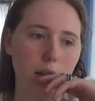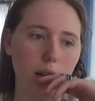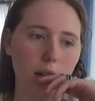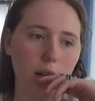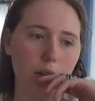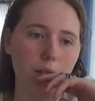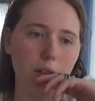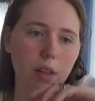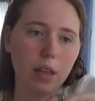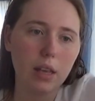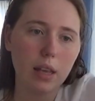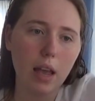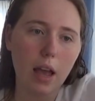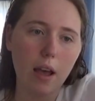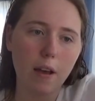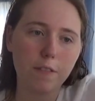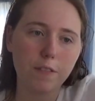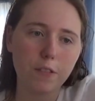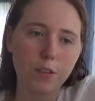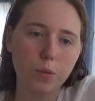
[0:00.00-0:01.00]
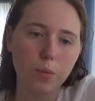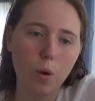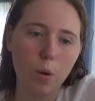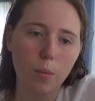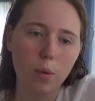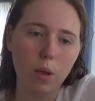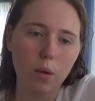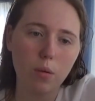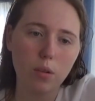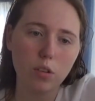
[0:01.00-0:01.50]
I feel like after
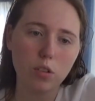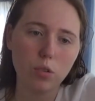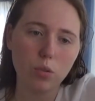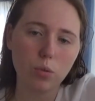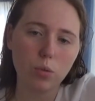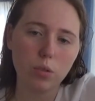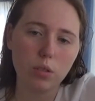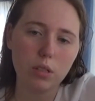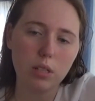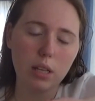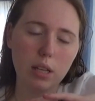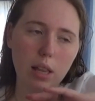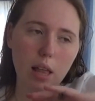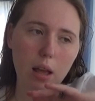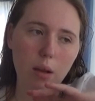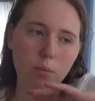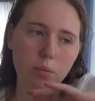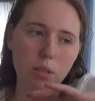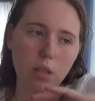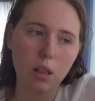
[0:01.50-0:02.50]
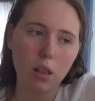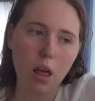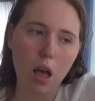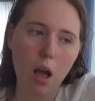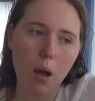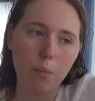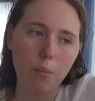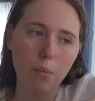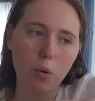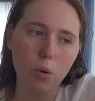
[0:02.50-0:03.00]
Romeo and Jules, Eli was a
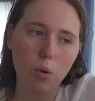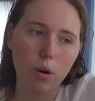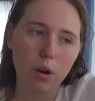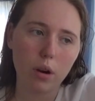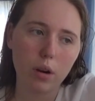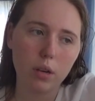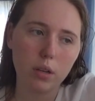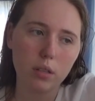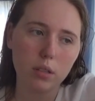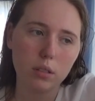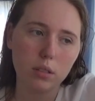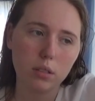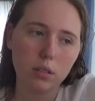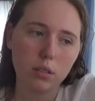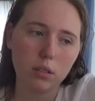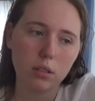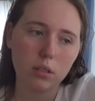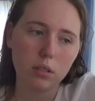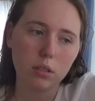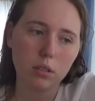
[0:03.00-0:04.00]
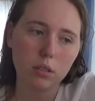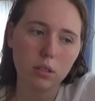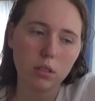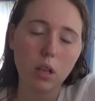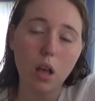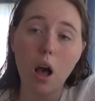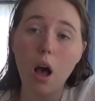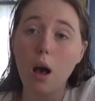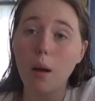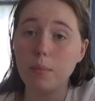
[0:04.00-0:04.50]
lot more
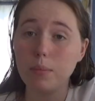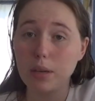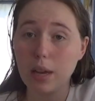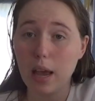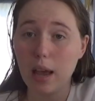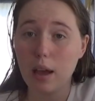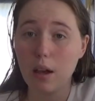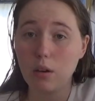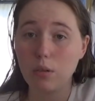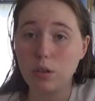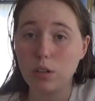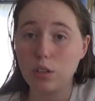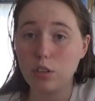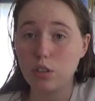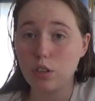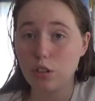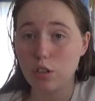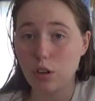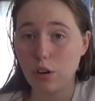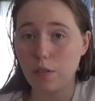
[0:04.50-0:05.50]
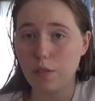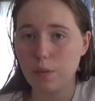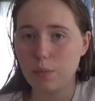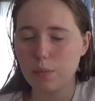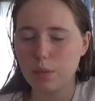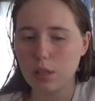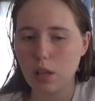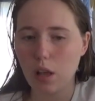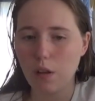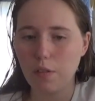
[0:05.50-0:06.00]
calmed down and sure of
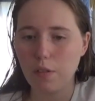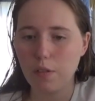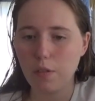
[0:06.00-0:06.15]
himself.